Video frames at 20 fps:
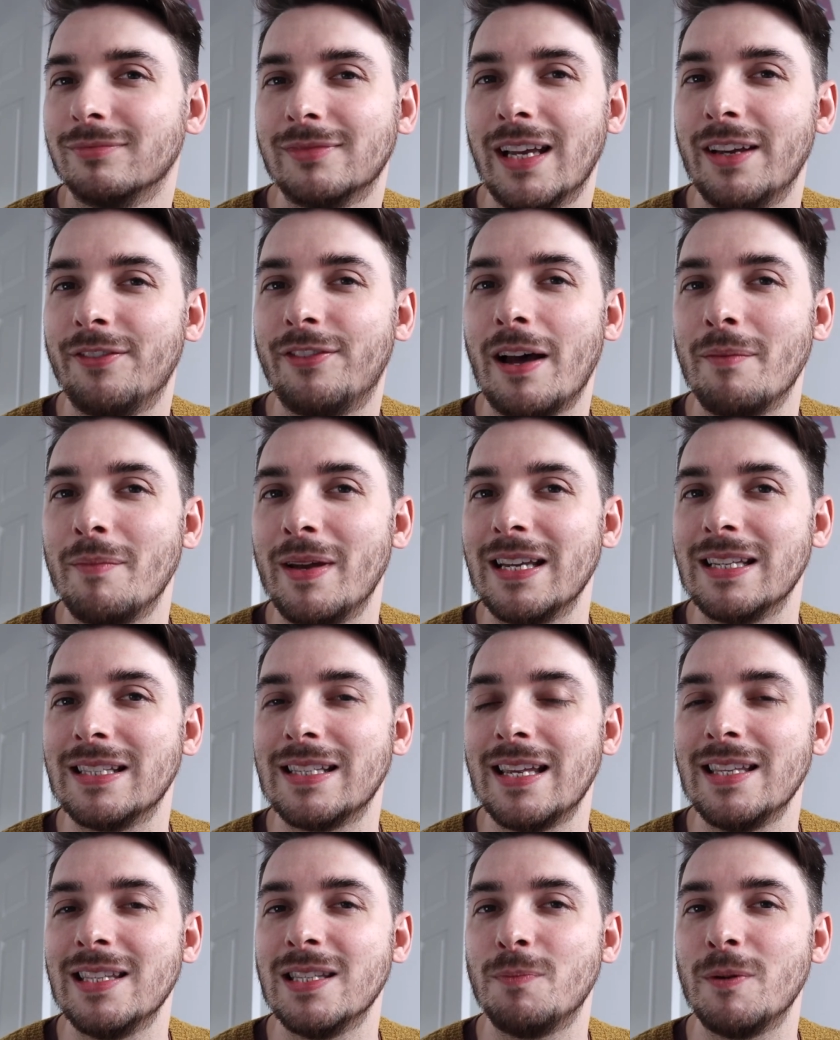if that makes
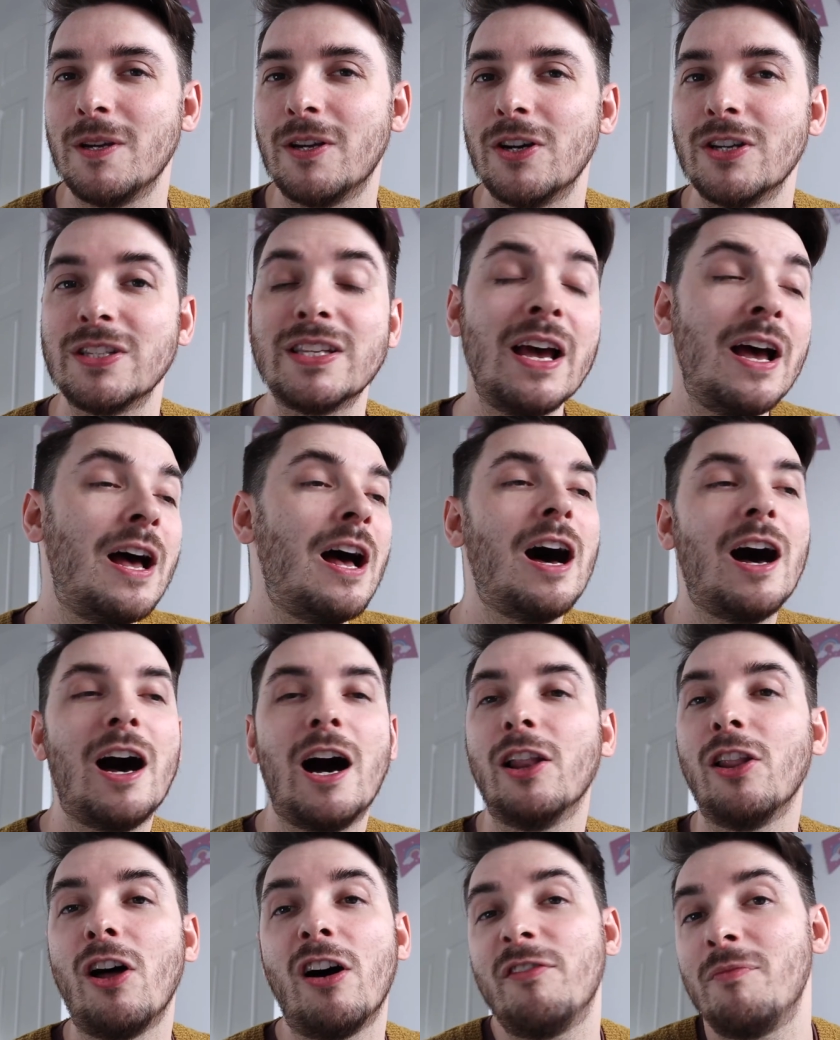sense, because
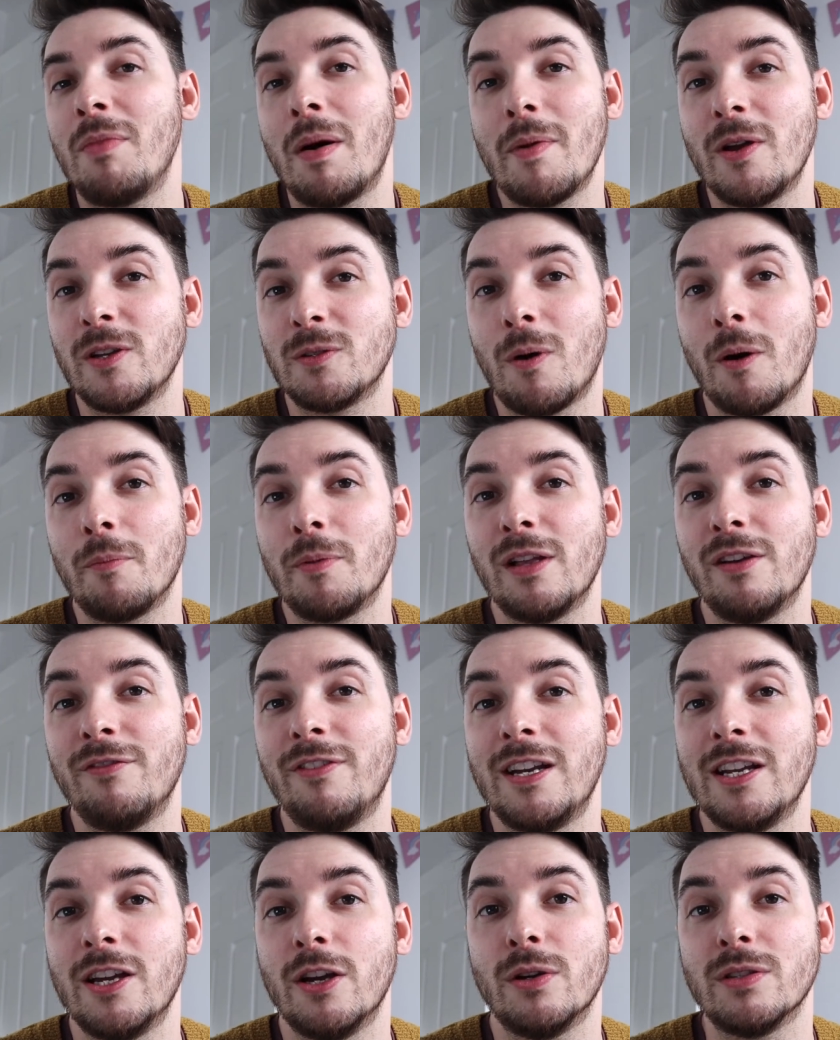a lot of my most popular
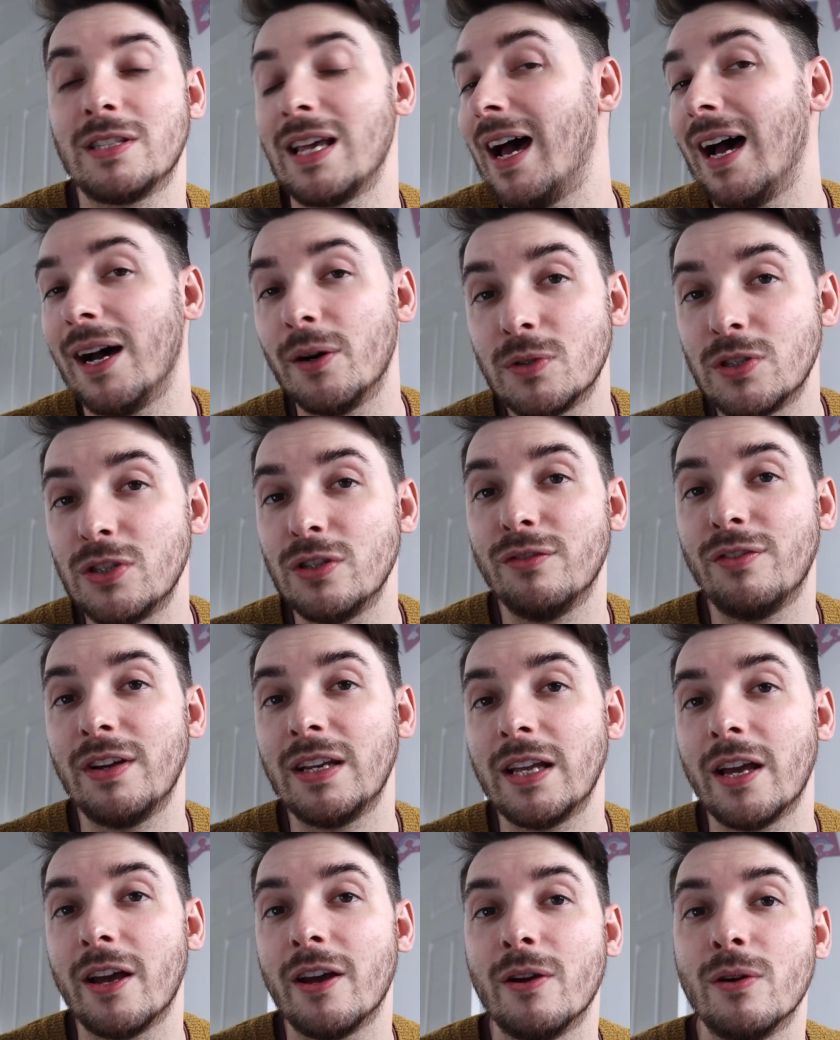videos are how-to
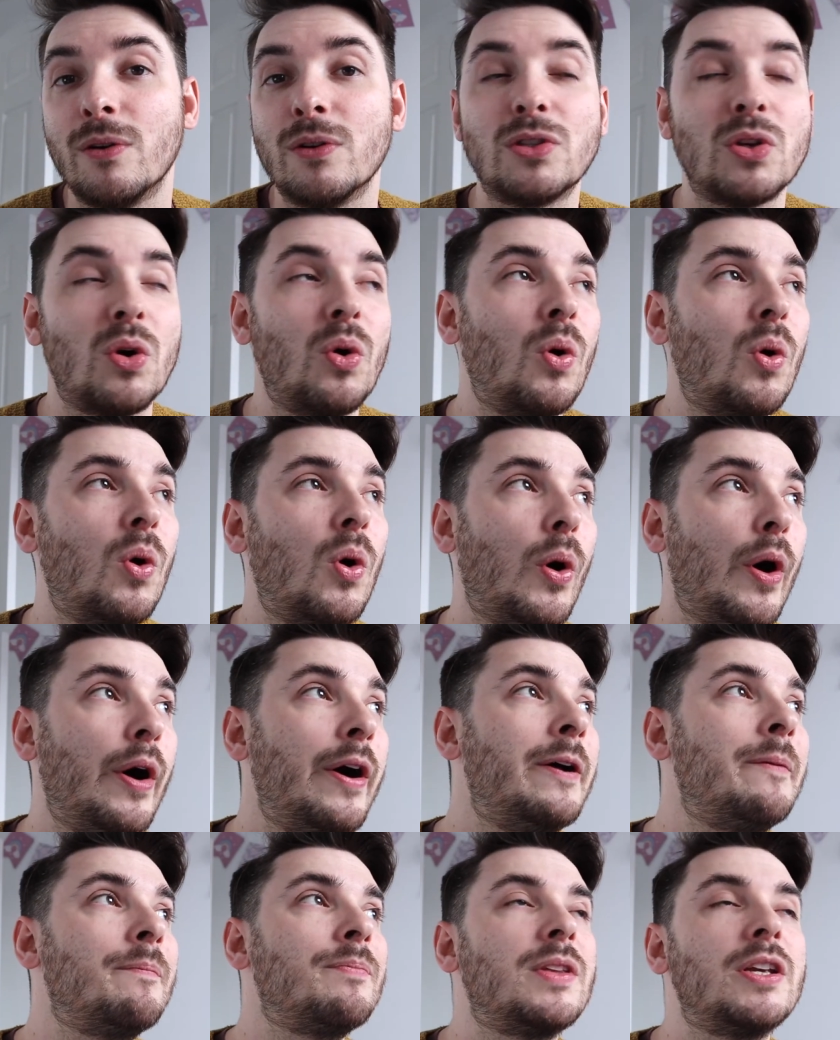videos, or
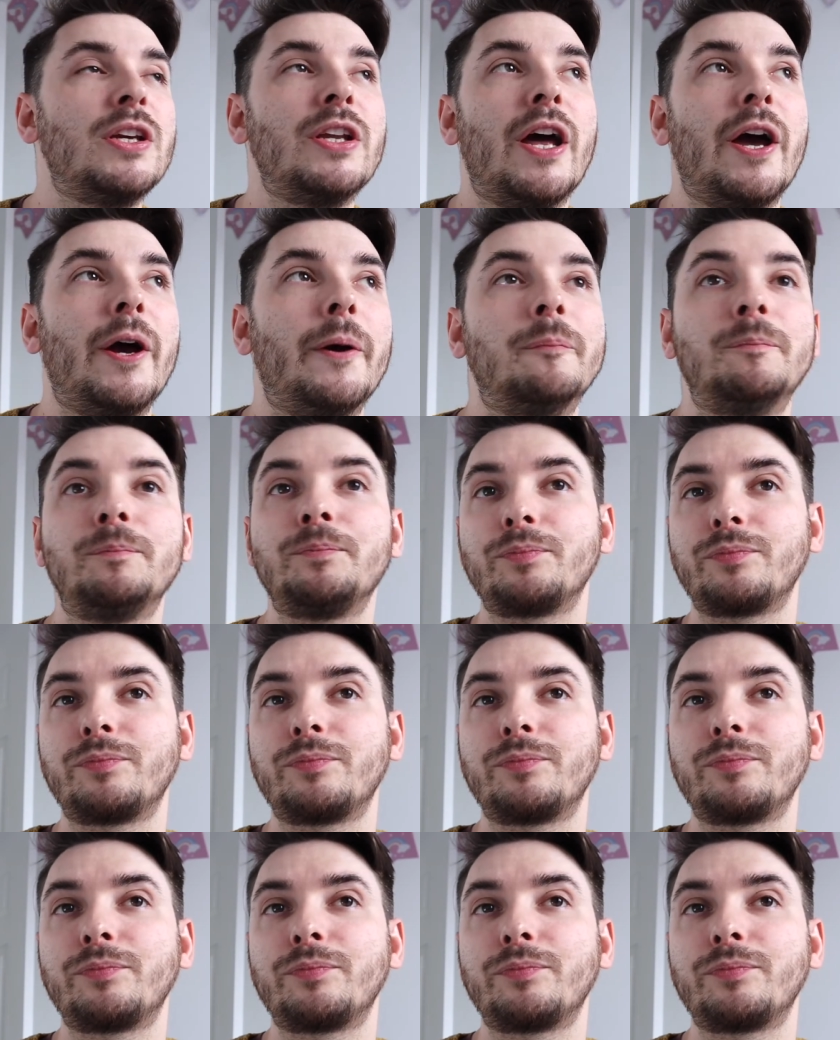you know,